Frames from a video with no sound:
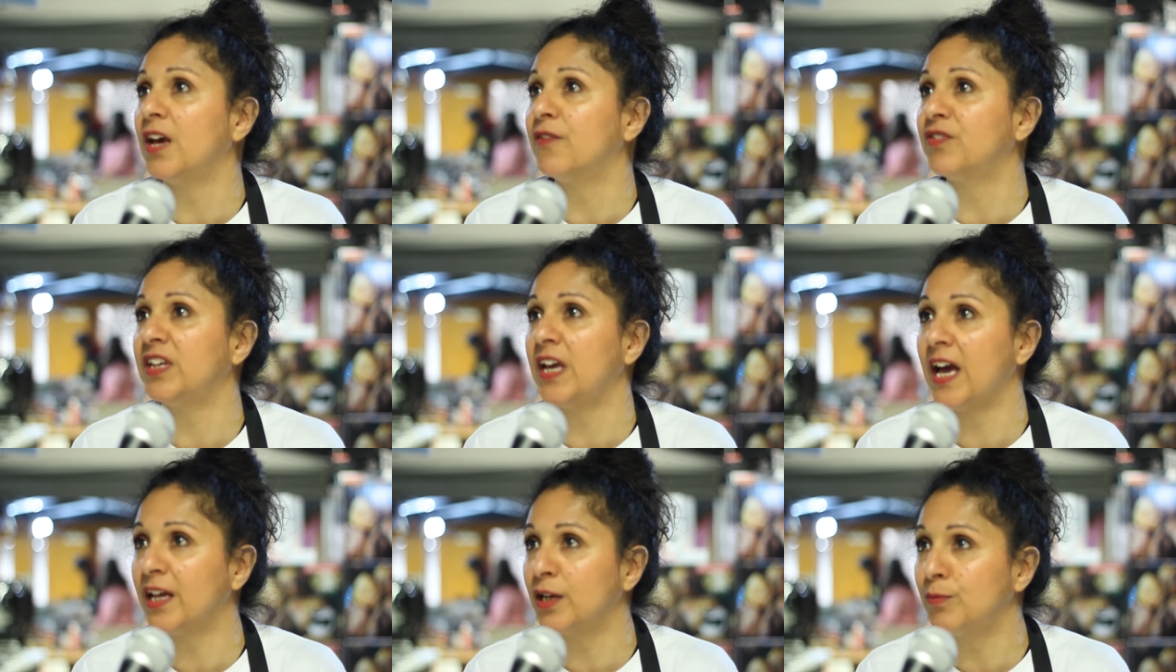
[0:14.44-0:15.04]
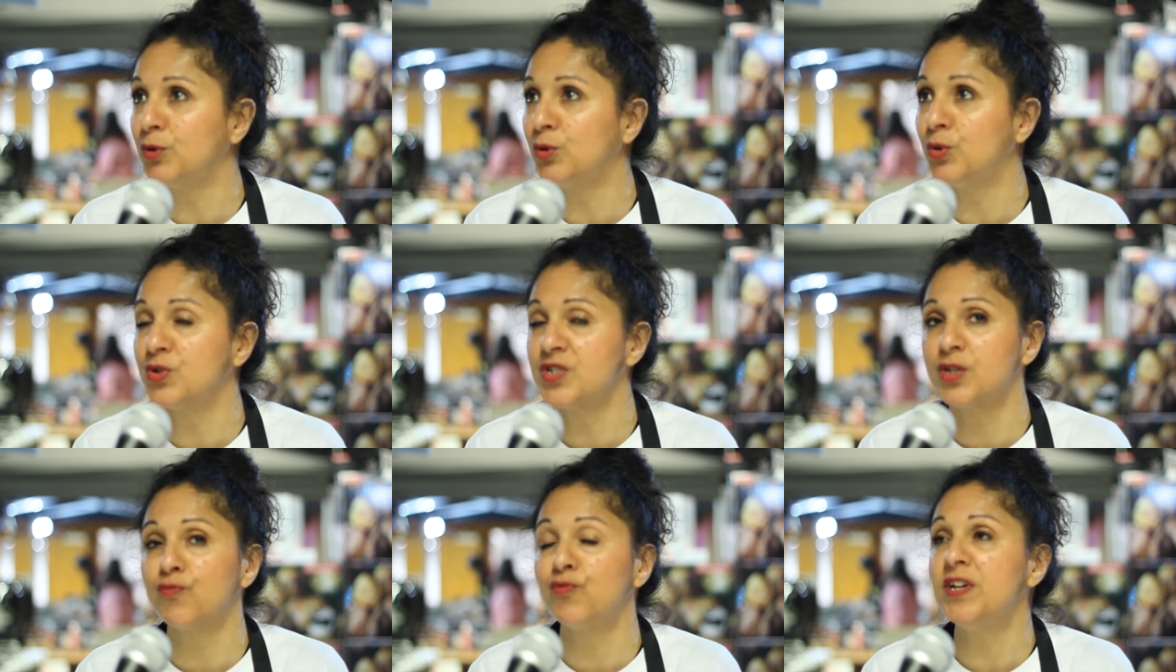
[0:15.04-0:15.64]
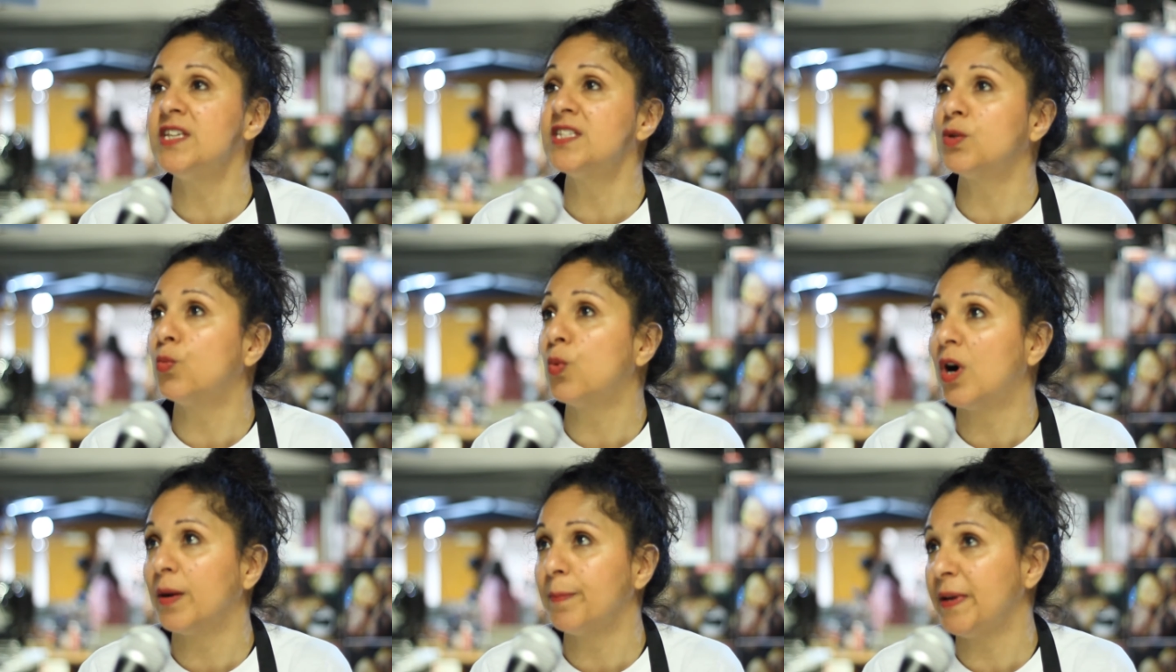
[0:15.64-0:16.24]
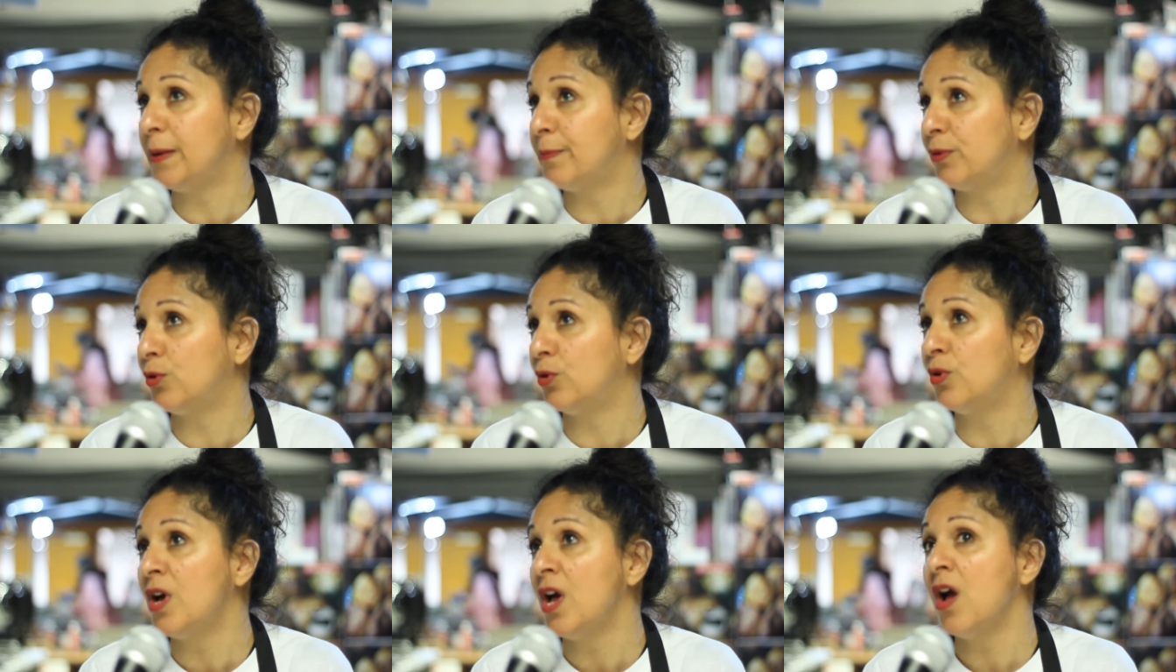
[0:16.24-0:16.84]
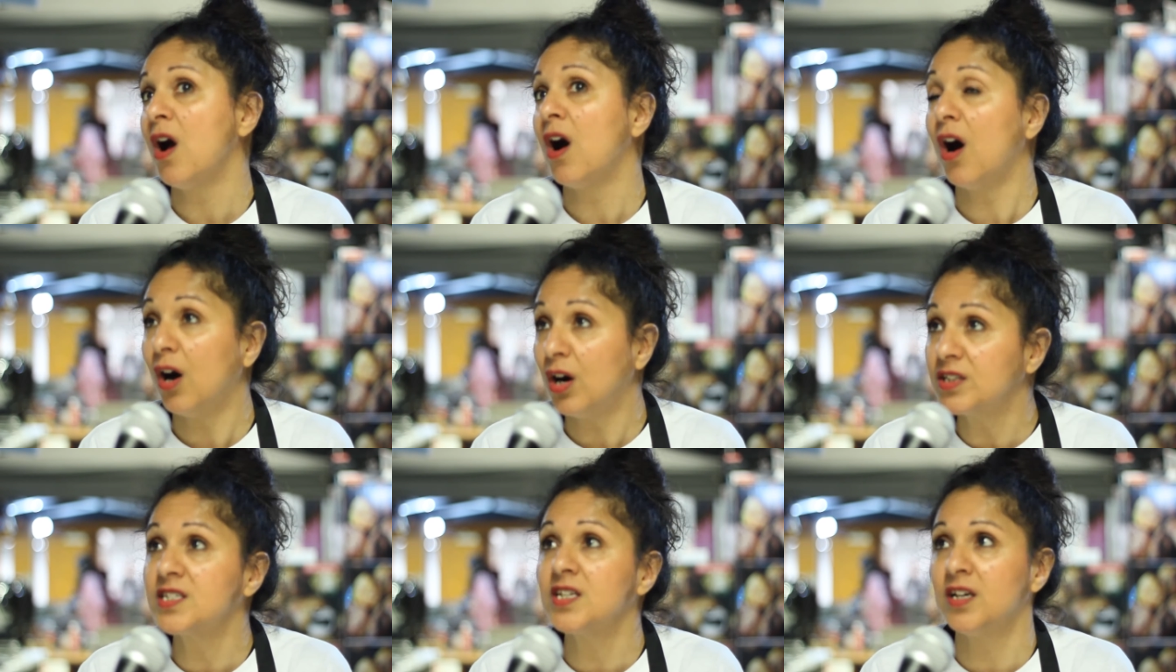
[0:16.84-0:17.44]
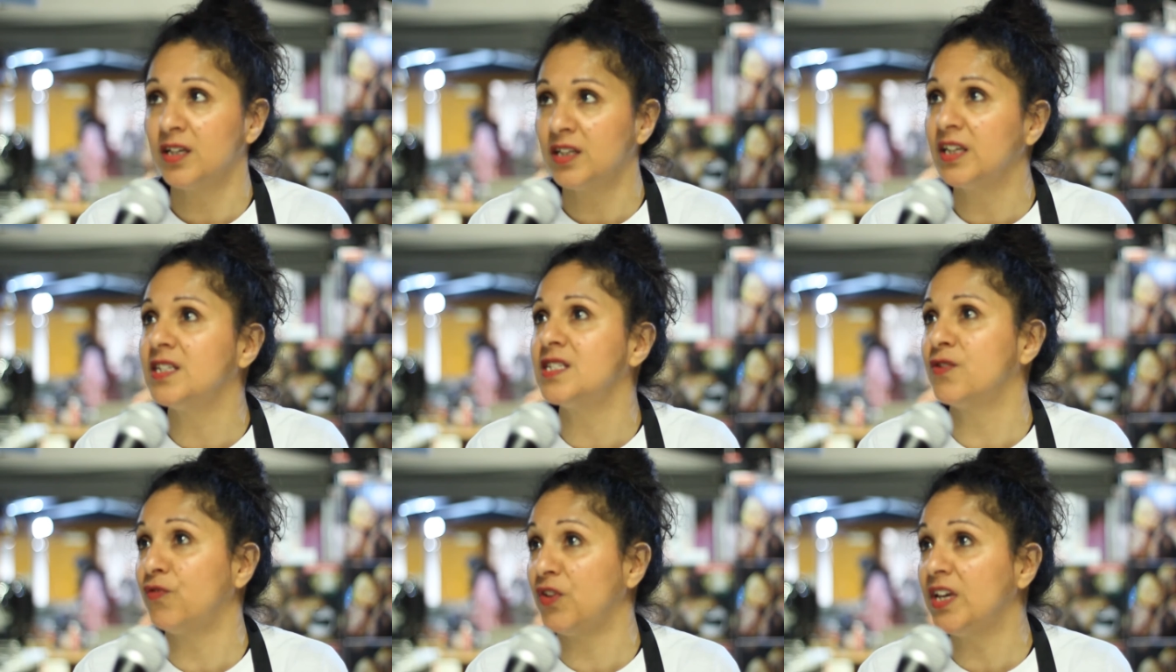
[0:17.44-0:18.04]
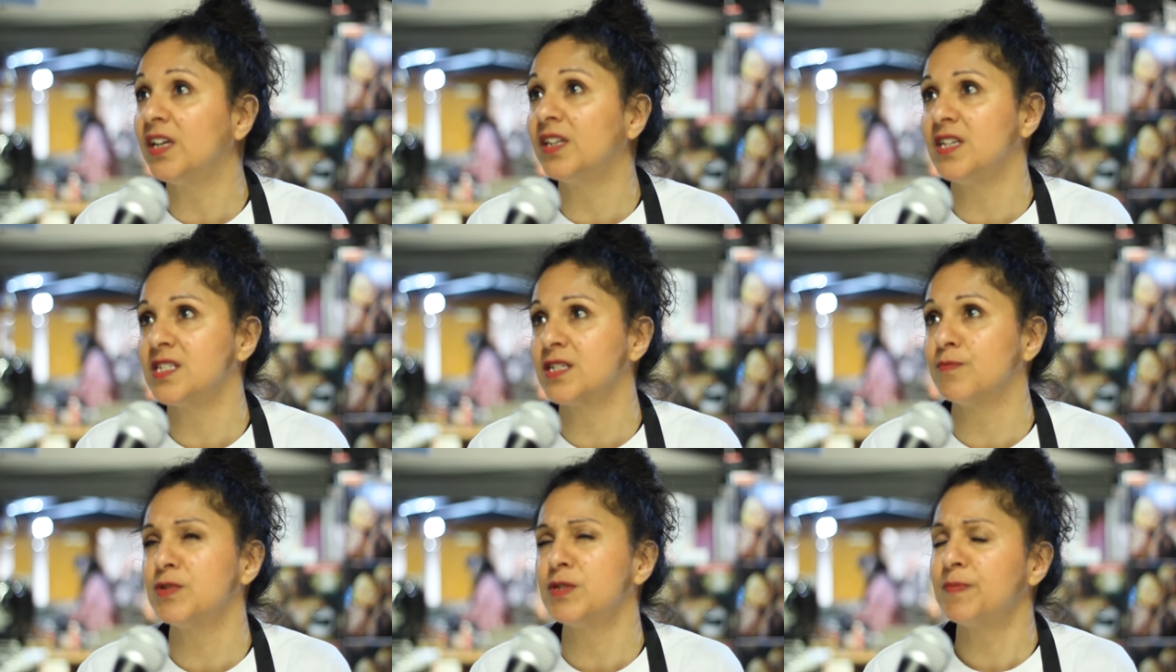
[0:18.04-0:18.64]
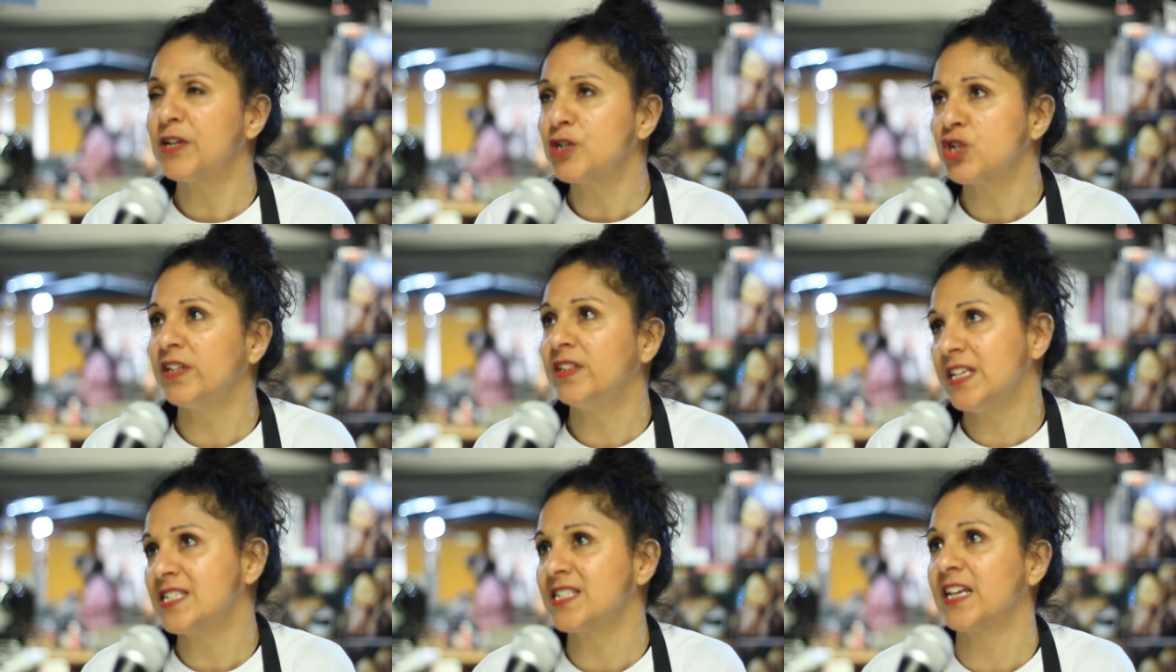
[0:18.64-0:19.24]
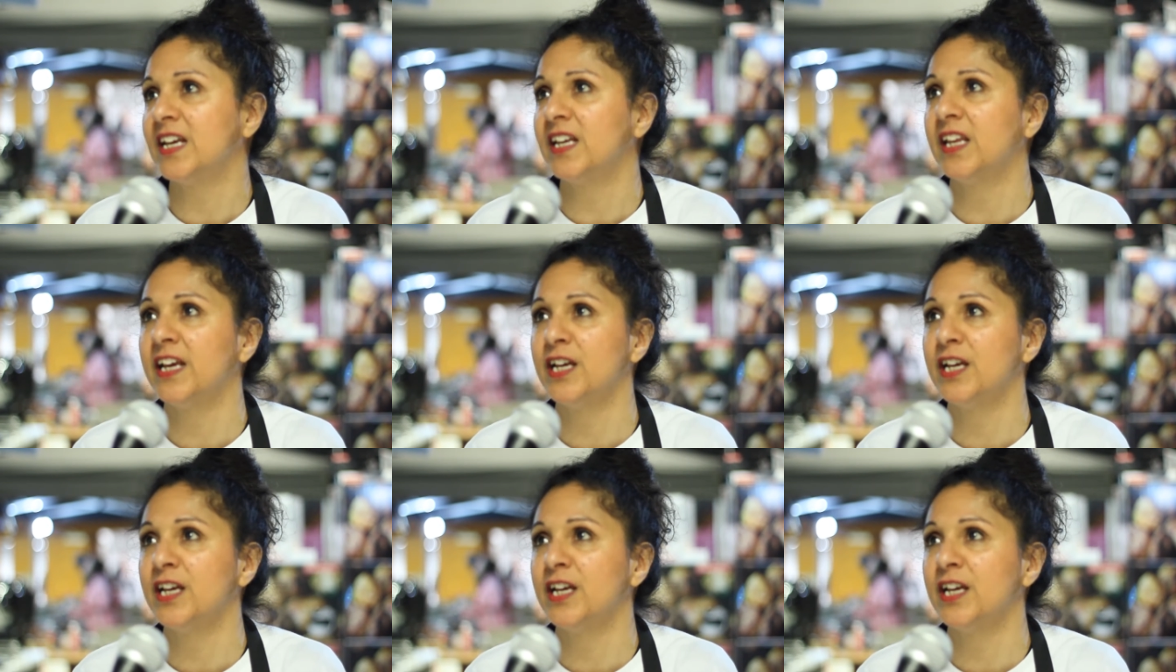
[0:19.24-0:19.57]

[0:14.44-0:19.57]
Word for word: care for the animals, the reason why people are turning to veganism, especially in this day and